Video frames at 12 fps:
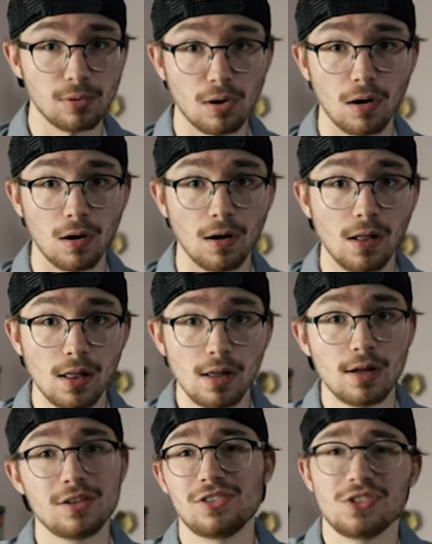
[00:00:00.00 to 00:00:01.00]
ball
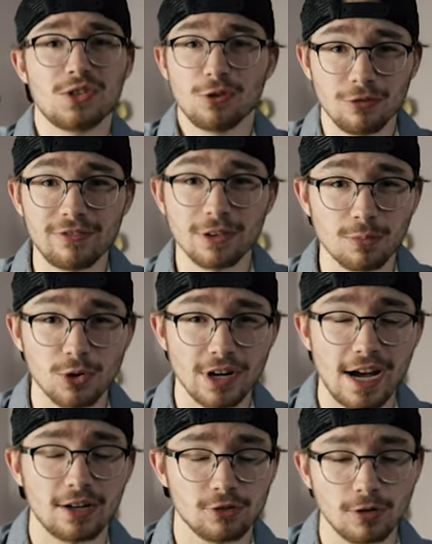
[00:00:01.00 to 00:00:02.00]
just so it would feel more
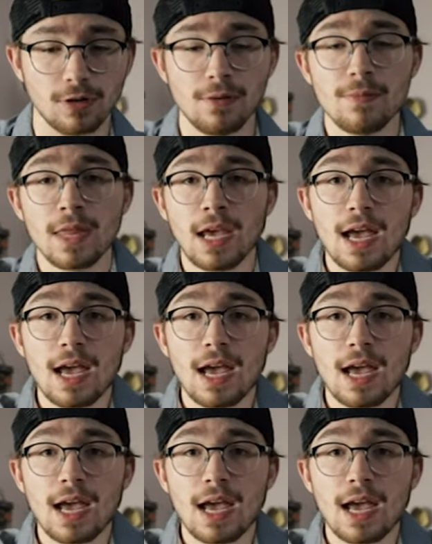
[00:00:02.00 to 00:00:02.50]
natural.